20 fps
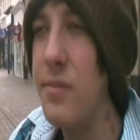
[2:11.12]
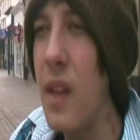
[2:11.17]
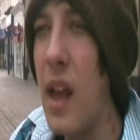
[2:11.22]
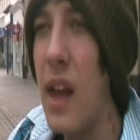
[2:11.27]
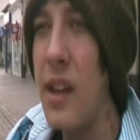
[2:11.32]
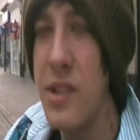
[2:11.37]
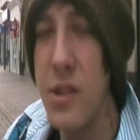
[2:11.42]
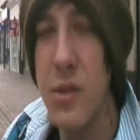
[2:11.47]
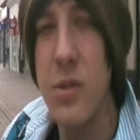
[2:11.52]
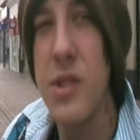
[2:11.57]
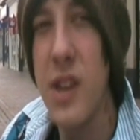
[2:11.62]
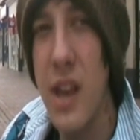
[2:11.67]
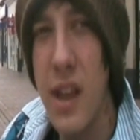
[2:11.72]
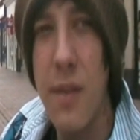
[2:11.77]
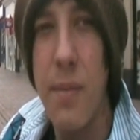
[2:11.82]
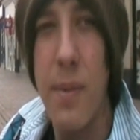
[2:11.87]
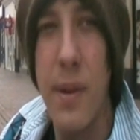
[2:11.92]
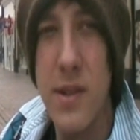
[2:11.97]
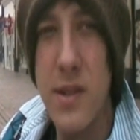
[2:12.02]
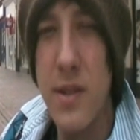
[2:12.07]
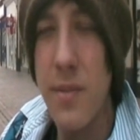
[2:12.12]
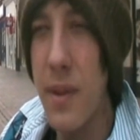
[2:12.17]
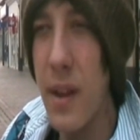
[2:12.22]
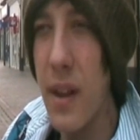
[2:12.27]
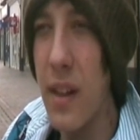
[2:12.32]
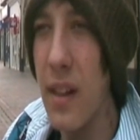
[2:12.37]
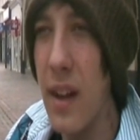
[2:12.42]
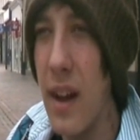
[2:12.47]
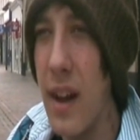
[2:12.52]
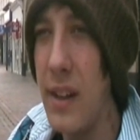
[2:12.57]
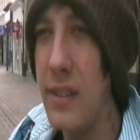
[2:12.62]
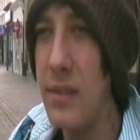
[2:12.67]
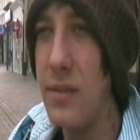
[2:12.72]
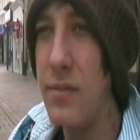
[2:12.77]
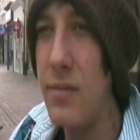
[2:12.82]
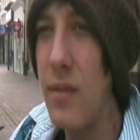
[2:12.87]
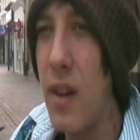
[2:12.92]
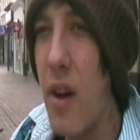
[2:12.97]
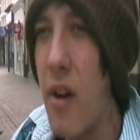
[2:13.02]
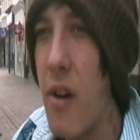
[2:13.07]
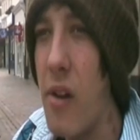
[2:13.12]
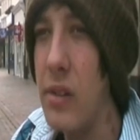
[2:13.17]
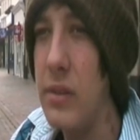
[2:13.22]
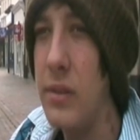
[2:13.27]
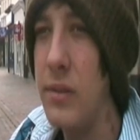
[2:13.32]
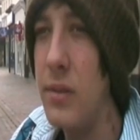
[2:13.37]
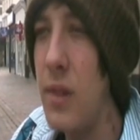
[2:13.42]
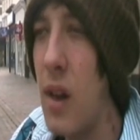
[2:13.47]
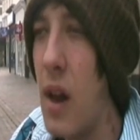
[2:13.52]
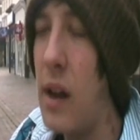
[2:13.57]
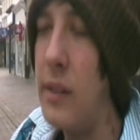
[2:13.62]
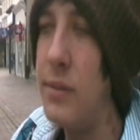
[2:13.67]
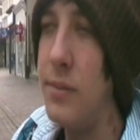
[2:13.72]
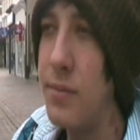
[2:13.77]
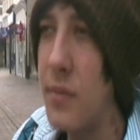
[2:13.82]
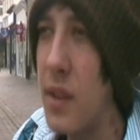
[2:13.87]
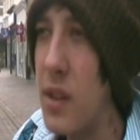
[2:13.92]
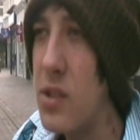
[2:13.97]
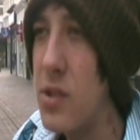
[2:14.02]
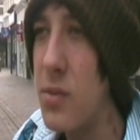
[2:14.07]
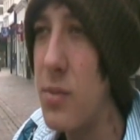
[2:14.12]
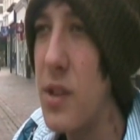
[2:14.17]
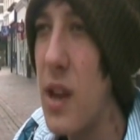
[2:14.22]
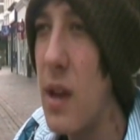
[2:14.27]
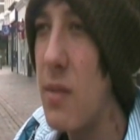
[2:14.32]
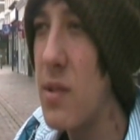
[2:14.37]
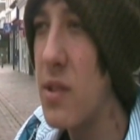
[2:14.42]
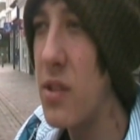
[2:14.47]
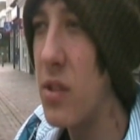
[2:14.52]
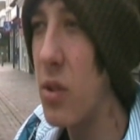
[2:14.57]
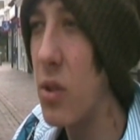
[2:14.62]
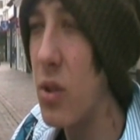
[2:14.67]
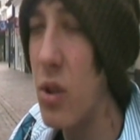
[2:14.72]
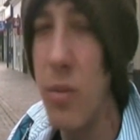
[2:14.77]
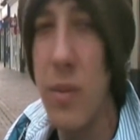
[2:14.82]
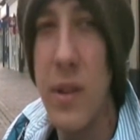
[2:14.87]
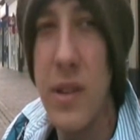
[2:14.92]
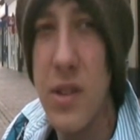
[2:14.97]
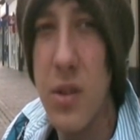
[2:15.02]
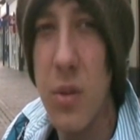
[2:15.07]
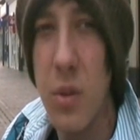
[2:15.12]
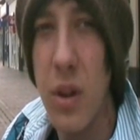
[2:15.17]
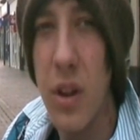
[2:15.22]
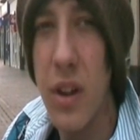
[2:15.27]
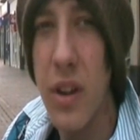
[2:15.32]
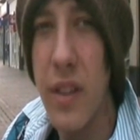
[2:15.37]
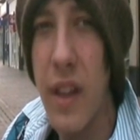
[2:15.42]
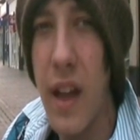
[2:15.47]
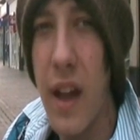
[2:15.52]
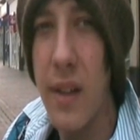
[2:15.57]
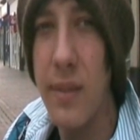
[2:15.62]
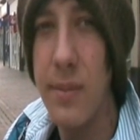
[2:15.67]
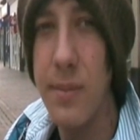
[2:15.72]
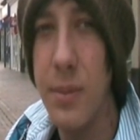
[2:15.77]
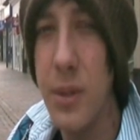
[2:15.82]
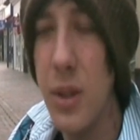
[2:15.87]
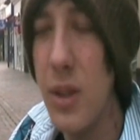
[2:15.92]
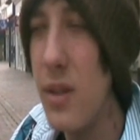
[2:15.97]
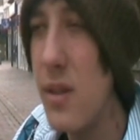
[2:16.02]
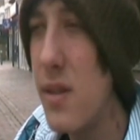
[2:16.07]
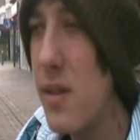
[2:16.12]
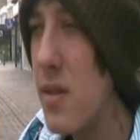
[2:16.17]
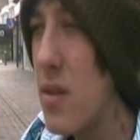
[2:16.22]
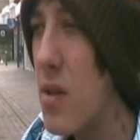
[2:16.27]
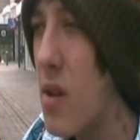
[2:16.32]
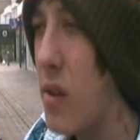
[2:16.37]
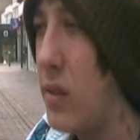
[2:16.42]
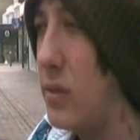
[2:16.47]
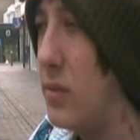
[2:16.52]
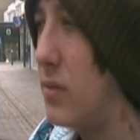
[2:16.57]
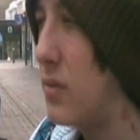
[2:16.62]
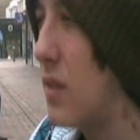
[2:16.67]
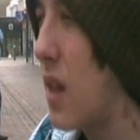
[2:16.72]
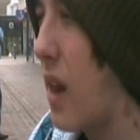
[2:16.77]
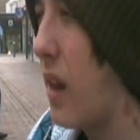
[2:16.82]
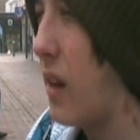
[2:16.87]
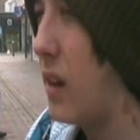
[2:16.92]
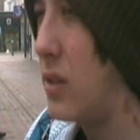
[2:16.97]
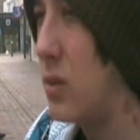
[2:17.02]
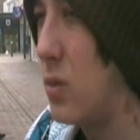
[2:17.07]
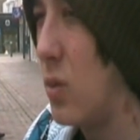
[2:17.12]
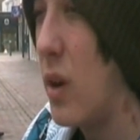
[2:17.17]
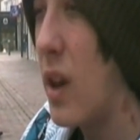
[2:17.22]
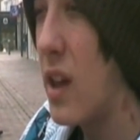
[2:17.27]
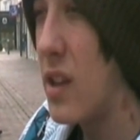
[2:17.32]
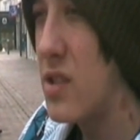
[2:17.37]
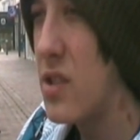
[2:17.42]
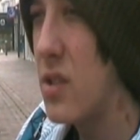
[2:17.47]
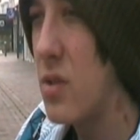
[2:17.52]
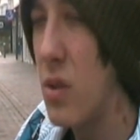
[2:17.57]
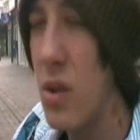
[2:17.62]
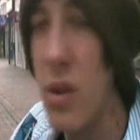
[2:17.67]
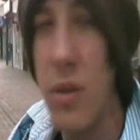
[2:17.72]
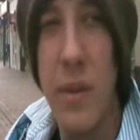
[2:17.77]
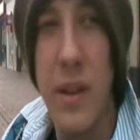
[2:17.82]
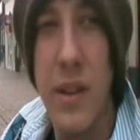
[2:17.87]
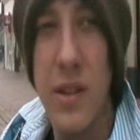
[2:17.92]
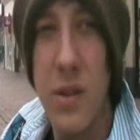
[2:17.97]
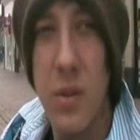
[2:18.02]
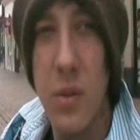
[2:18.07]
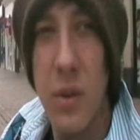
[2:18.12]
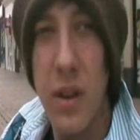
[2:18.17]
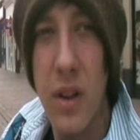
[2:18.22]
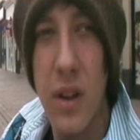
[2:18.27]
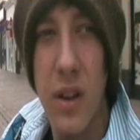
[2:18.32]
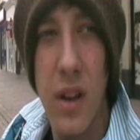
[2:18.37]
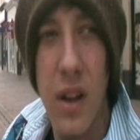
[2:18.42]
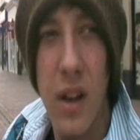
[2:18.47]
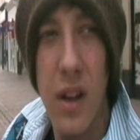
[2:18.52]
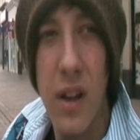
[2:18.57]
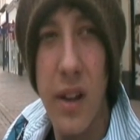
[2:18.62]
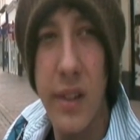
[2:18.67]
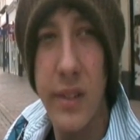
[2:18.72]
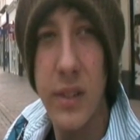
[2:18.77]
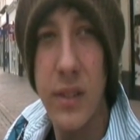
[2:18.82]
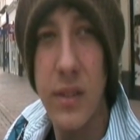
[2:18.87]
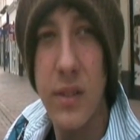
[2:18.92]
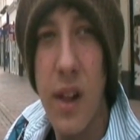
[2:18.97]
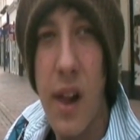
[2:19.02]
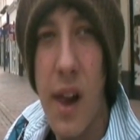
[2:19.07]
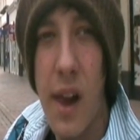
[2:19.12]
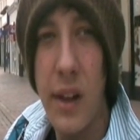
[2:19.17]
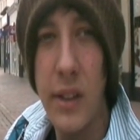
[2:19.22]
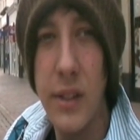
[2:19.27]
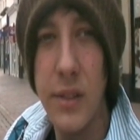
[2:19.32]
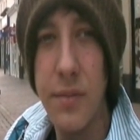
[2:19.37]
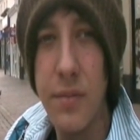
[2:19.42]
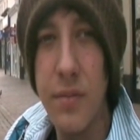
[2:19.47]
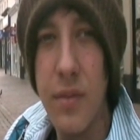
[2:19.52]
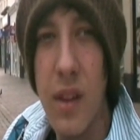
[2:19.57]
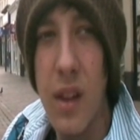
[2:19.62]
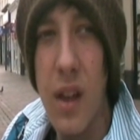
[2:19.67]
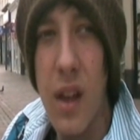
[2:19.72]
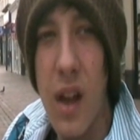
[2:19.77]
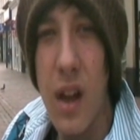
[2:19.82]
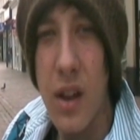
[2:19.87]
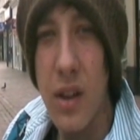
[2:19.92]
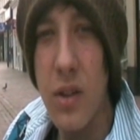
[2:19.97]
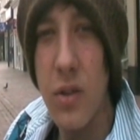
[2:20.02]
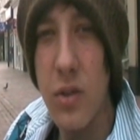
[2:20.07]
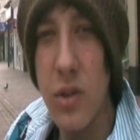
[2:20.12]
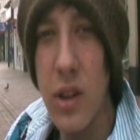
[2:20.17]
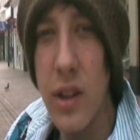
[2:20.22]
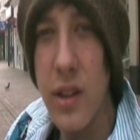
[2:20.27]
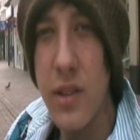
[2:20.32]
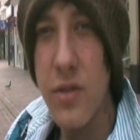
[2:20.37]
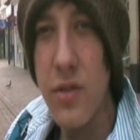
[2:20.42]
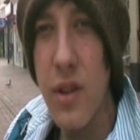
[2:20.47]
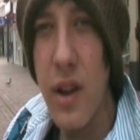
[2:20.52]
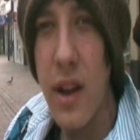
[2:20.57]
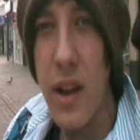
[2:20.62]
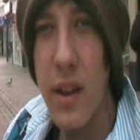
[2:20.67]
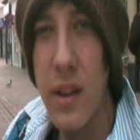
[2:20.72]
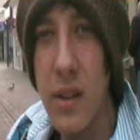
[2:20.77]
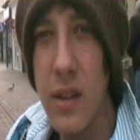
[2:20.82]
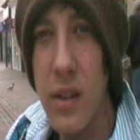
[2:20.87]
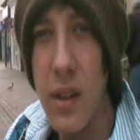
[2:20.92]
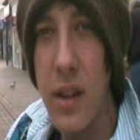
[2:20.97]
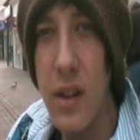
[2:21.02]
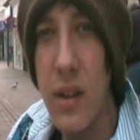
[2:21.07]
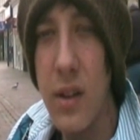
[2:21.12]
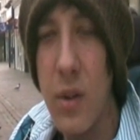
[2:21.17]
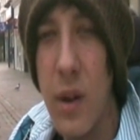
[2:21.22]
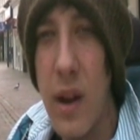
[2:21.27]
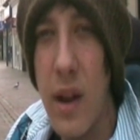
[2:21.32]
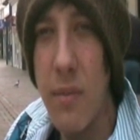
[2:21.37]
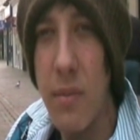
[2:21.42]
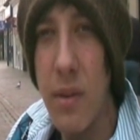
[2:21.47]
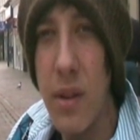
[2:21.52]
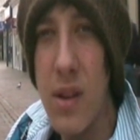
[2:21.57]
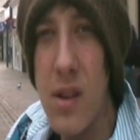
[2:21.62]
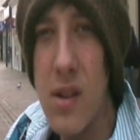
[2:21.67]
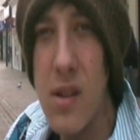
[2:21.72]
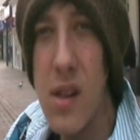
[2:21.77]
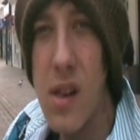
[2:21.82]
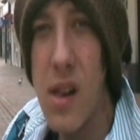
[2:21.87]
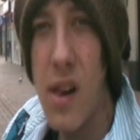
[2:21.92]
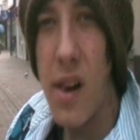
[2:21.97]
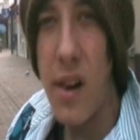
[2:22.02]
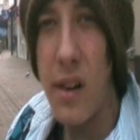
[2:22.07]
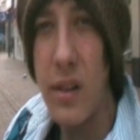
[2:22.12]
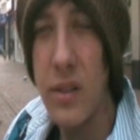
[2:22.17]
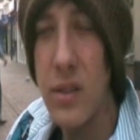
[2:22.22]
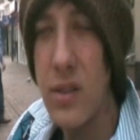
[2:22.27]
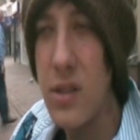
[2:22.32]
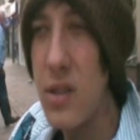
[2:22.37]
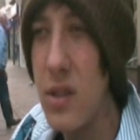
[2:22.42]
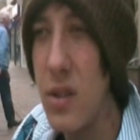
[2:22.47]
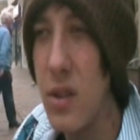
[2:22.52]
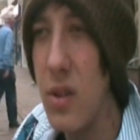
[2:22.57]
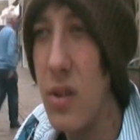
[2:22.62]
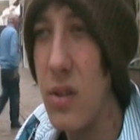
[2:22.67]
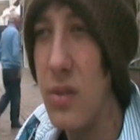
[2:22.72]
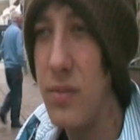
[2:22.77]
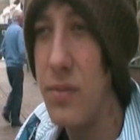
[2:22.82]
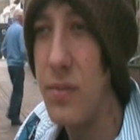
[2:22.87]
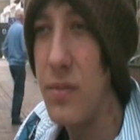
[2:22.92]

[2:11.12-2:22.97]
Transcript: I do take the piss a bit. Like sometimes I don't come into work and that, but when I do come into work, I usually try work quite a bit. So